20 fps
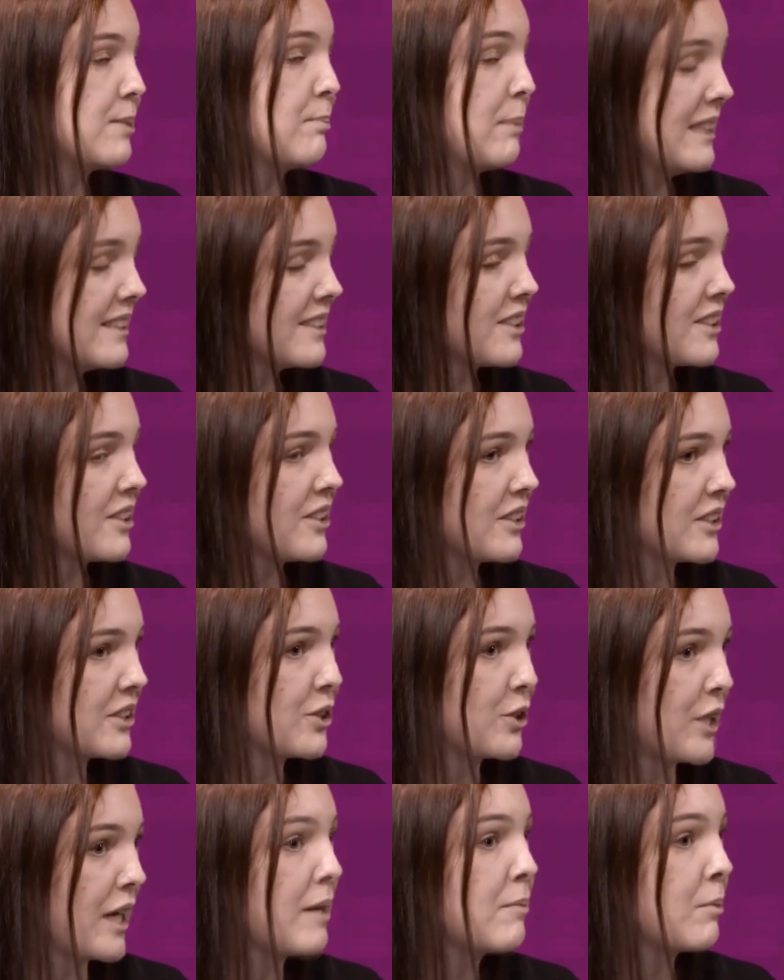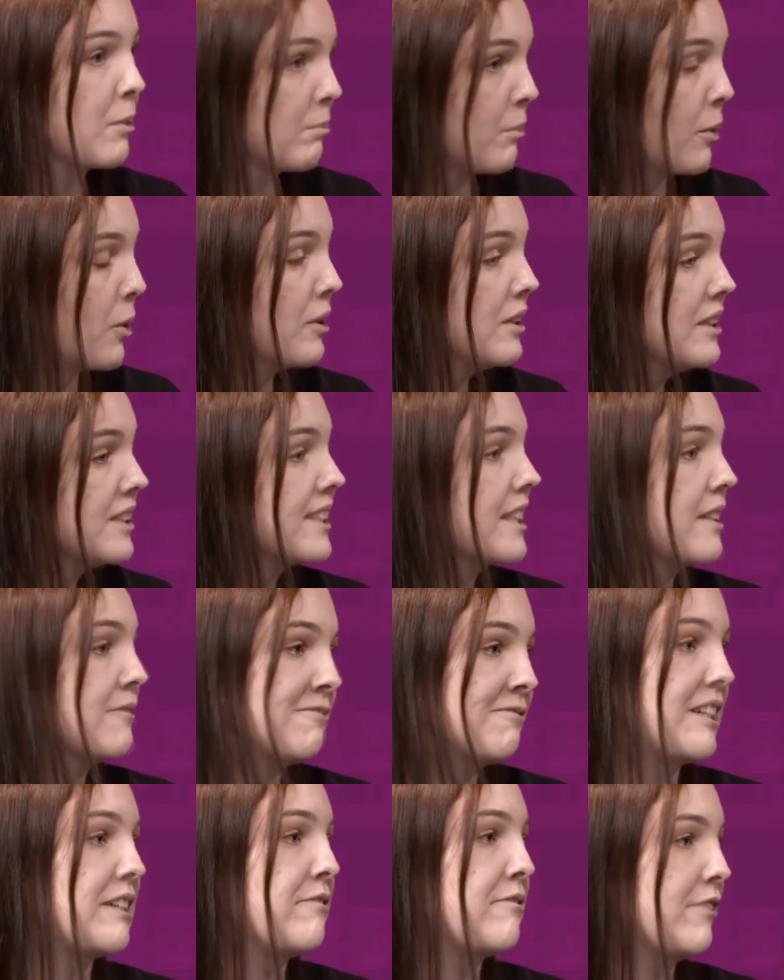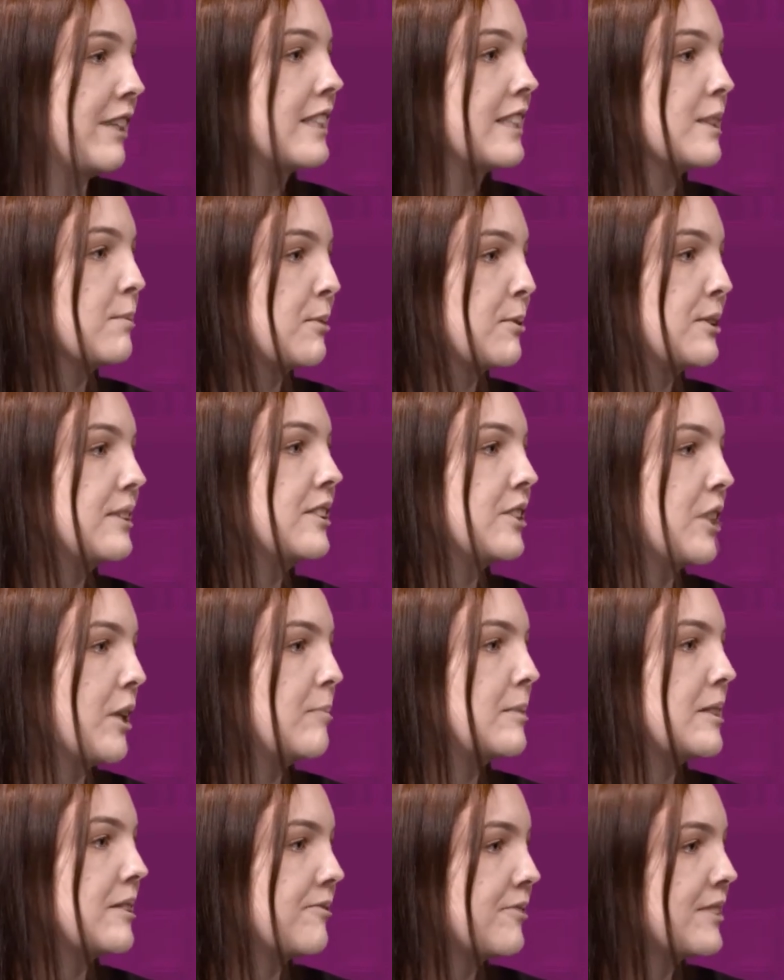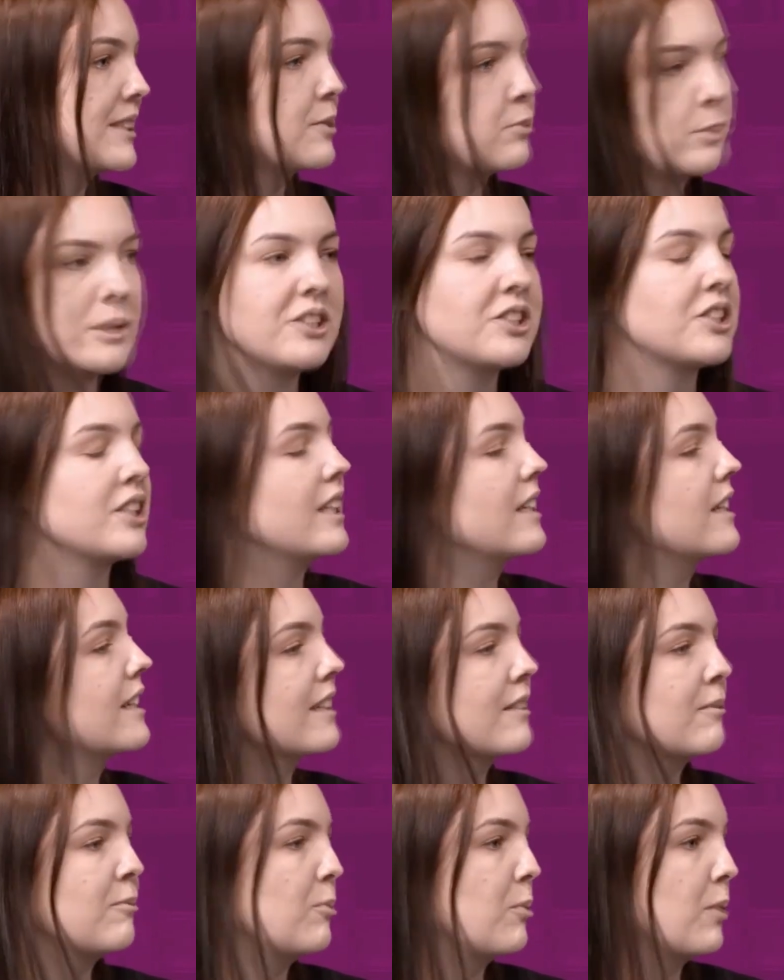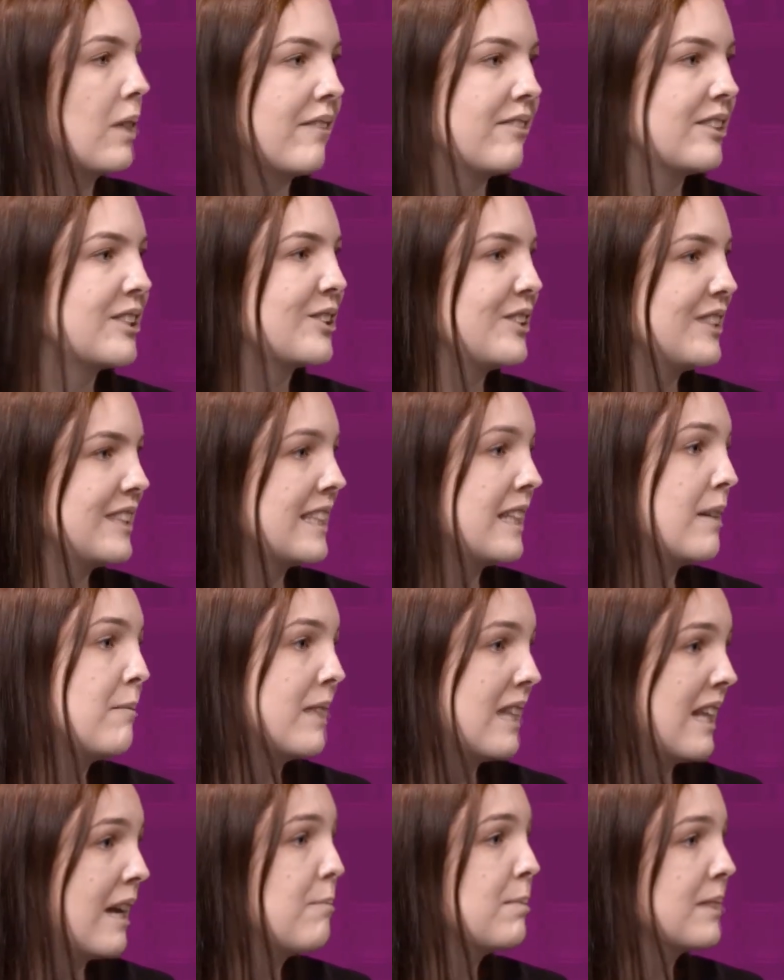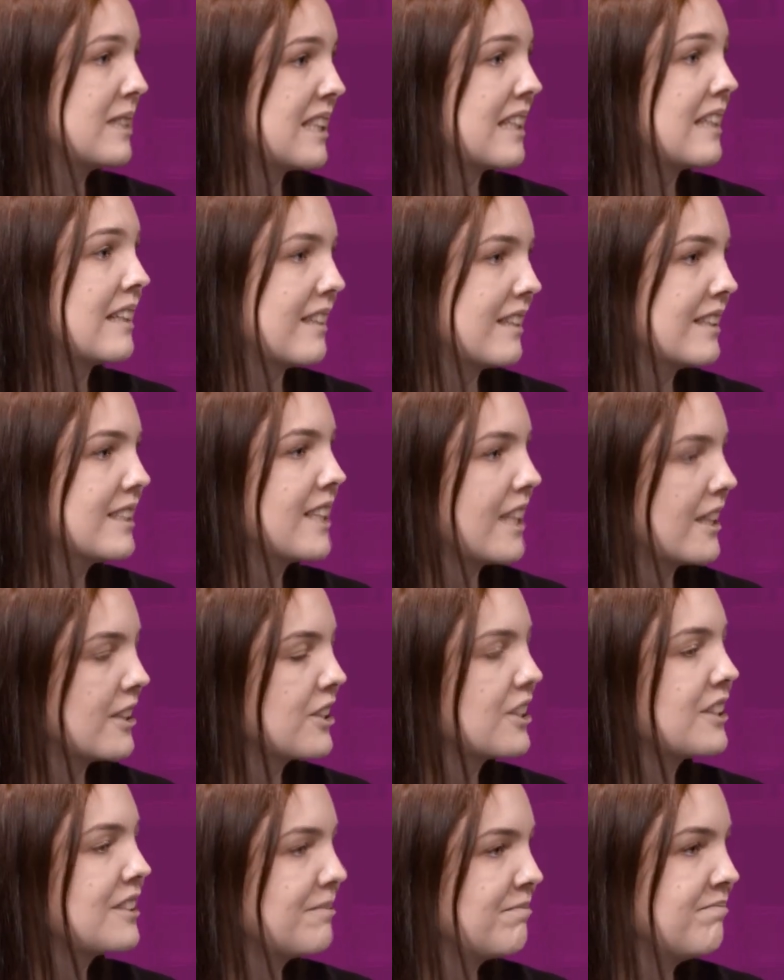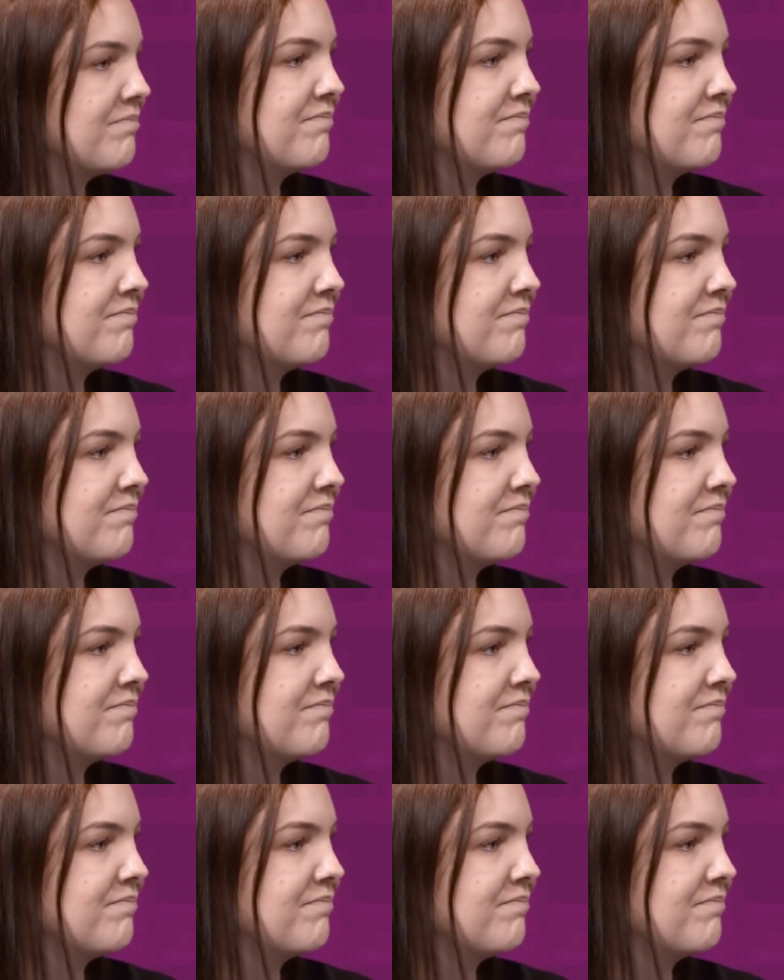Depends on the degree, but most are very flexible in terms of switching whatever suits them at that particular session.